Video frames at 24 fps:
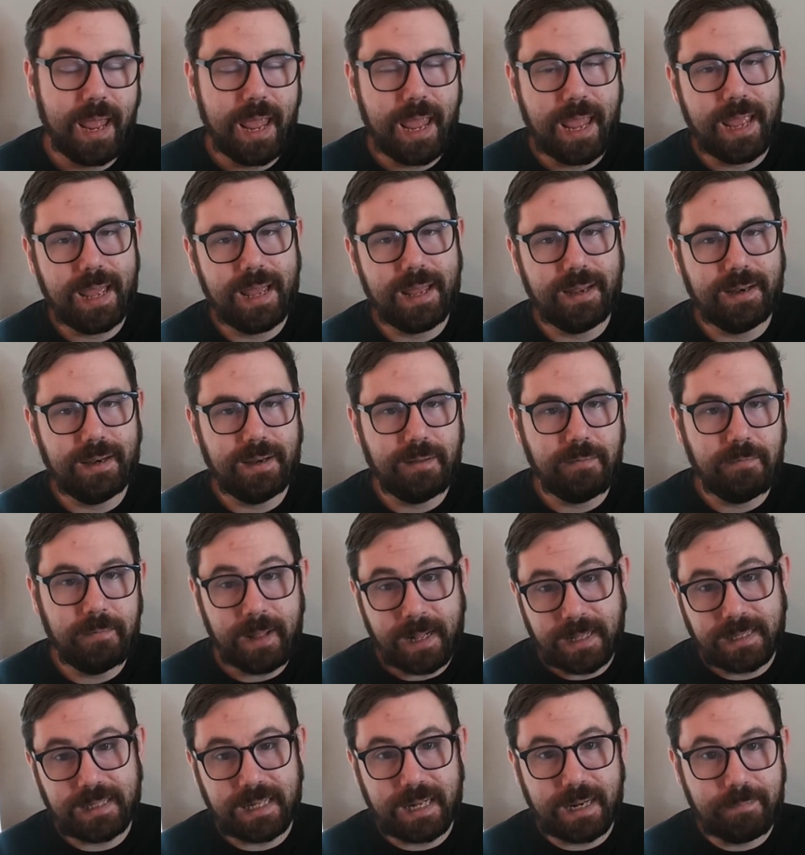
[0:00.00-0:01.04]
And
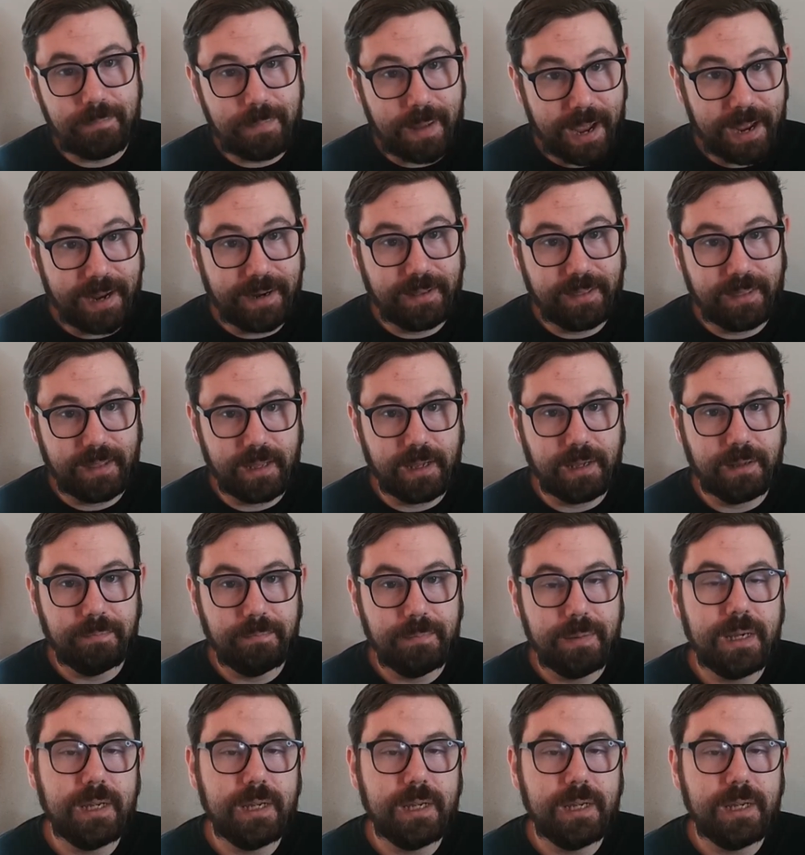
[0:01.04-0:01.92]
that's not a bad thing,